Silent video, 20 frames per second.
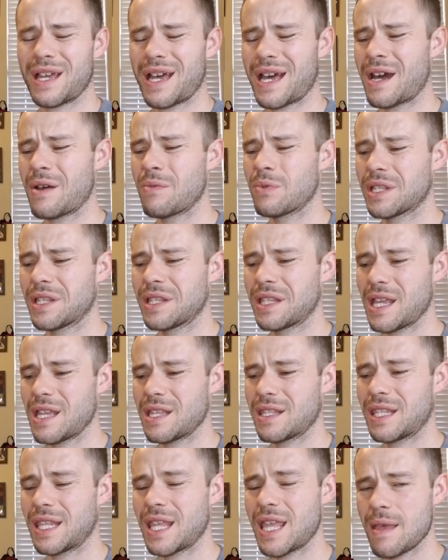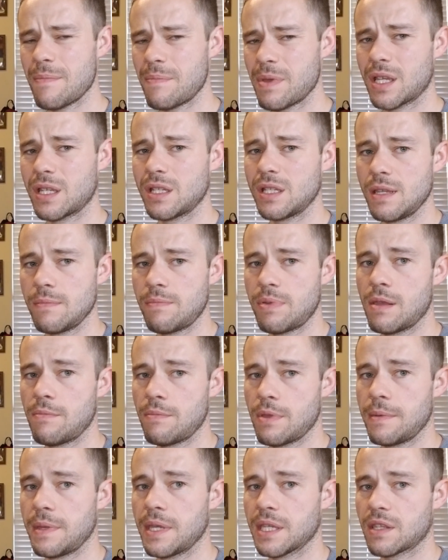I would say typically
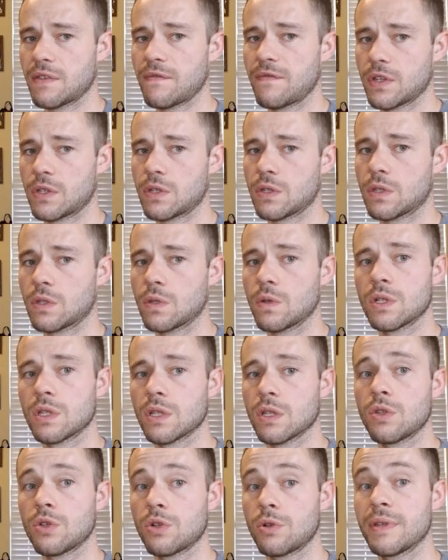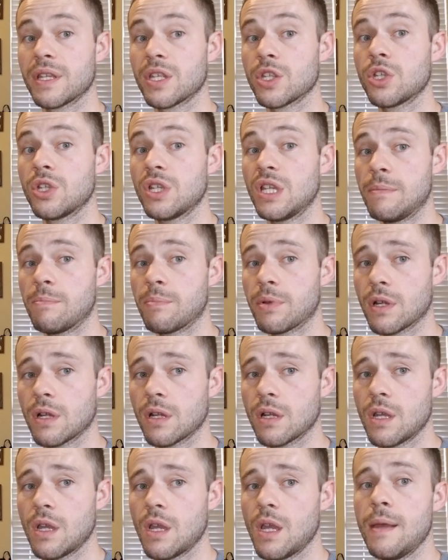Penbbs official store is a little bit
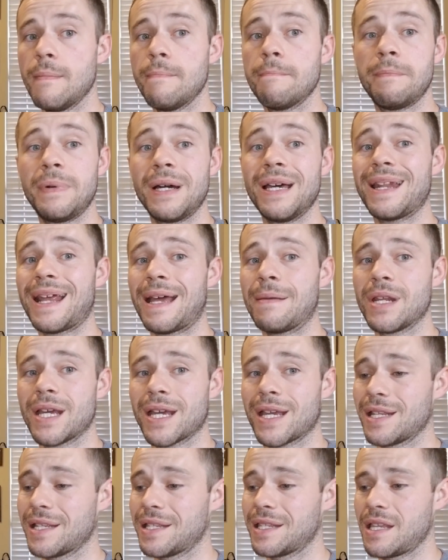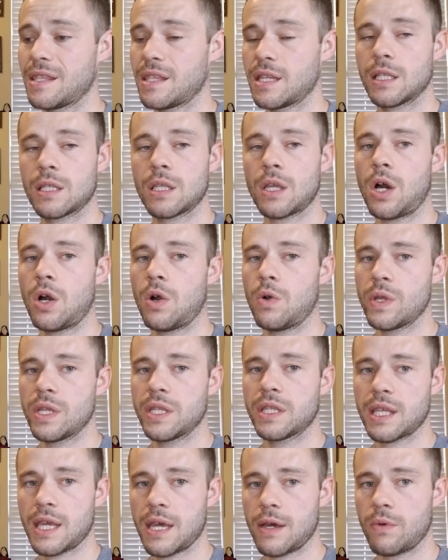cheaper, but I'm not going to say that it's
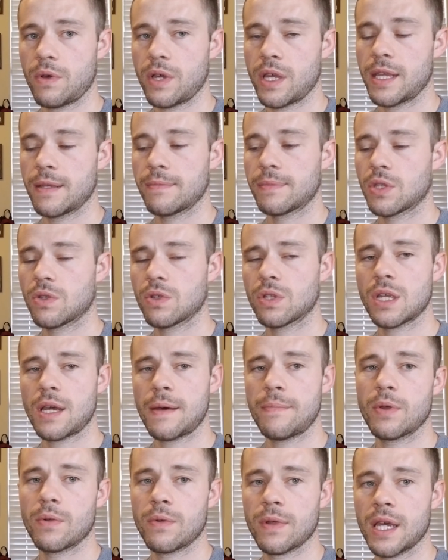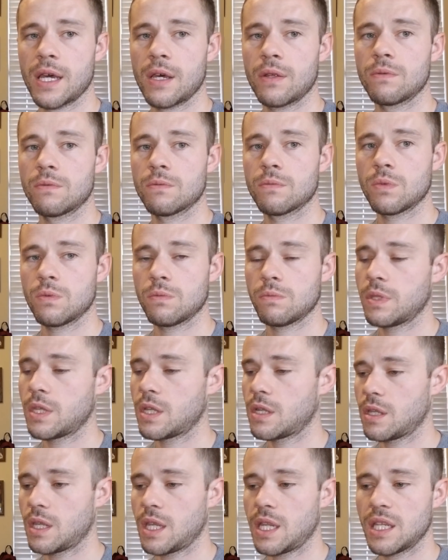always that way. So shop around.
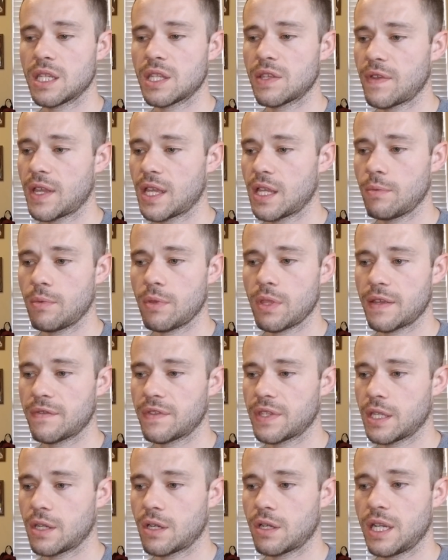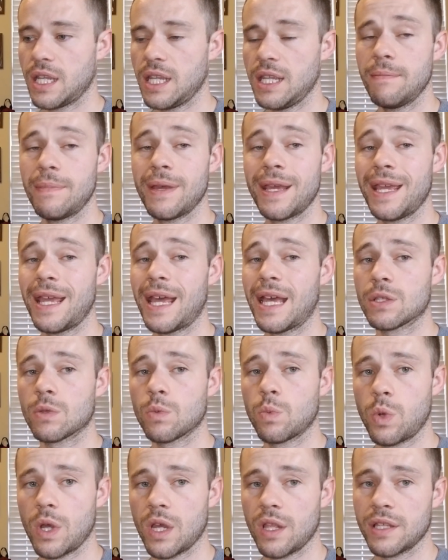It is available, I've seen on eBay as
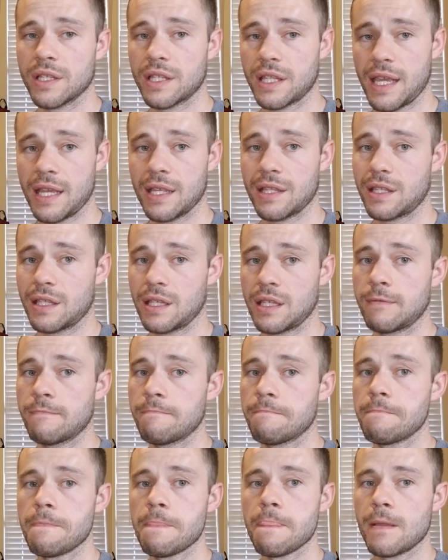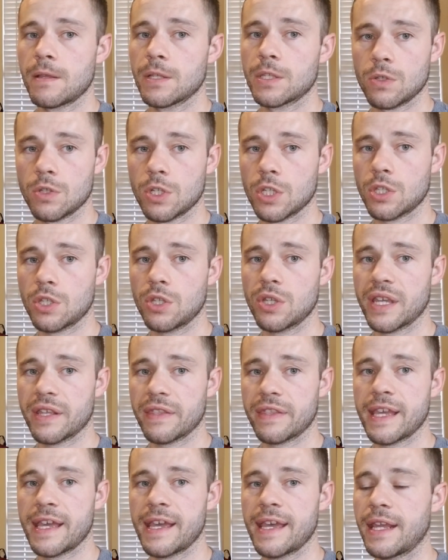well as Etsy. So just look
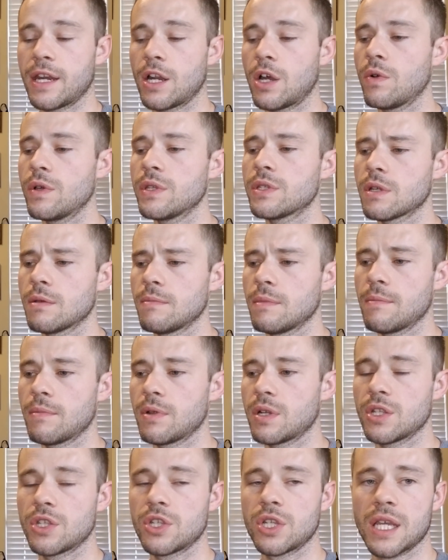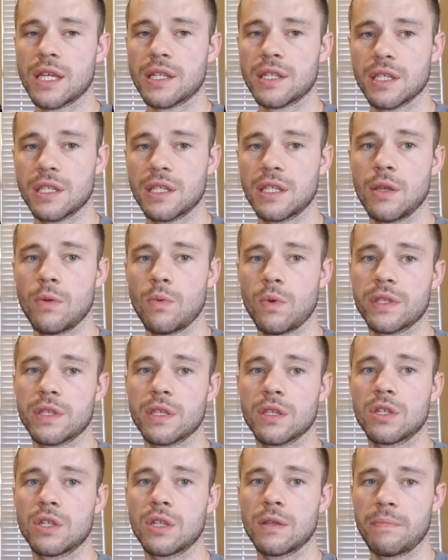at that, and always remember to check to see what
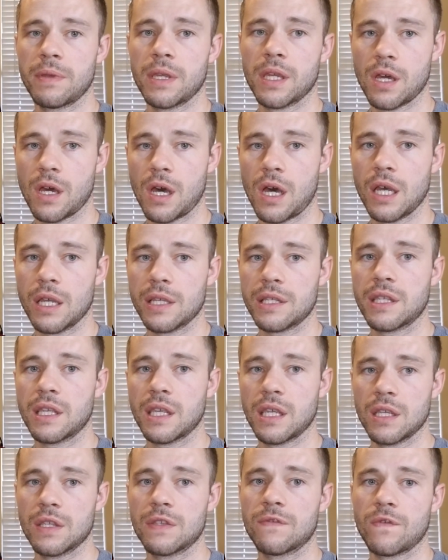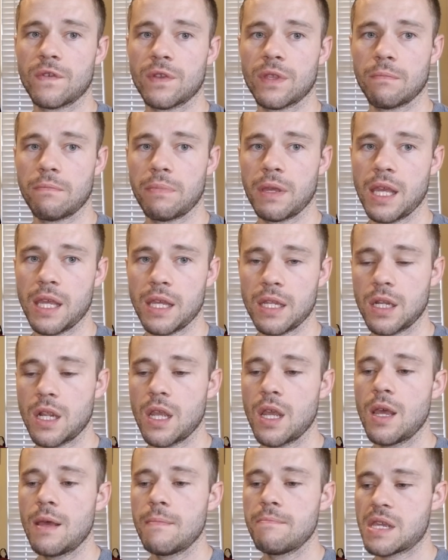the shipping cost is for the pin,
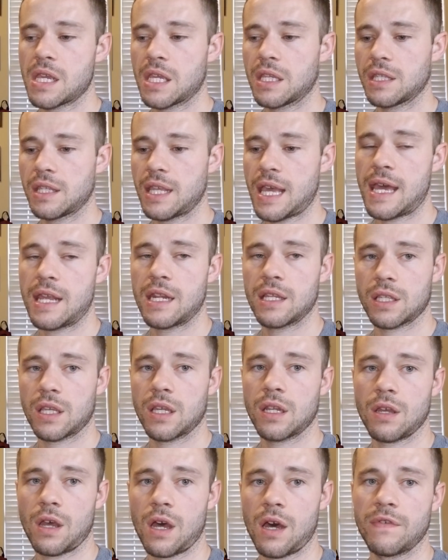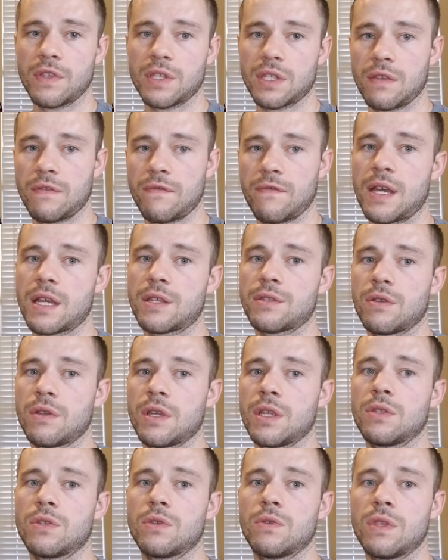because that is going to obviously factor
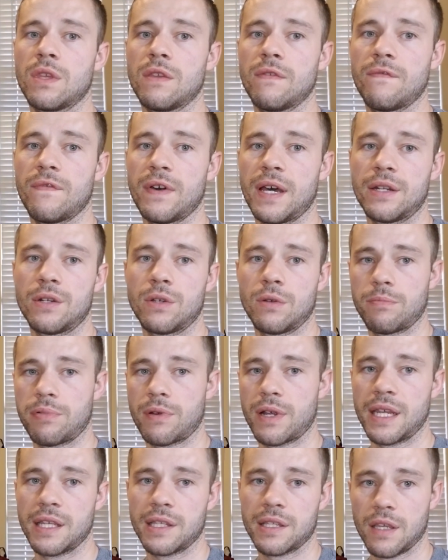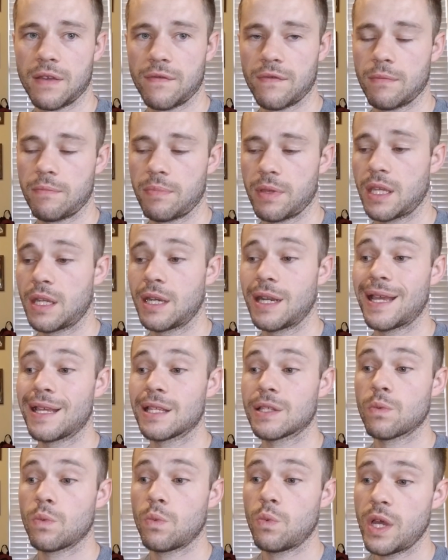into the final price of the pin
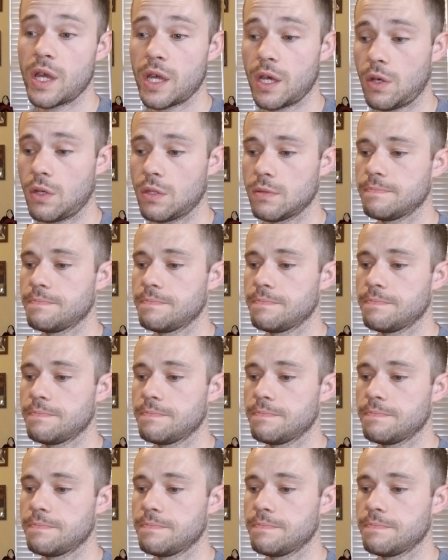as well.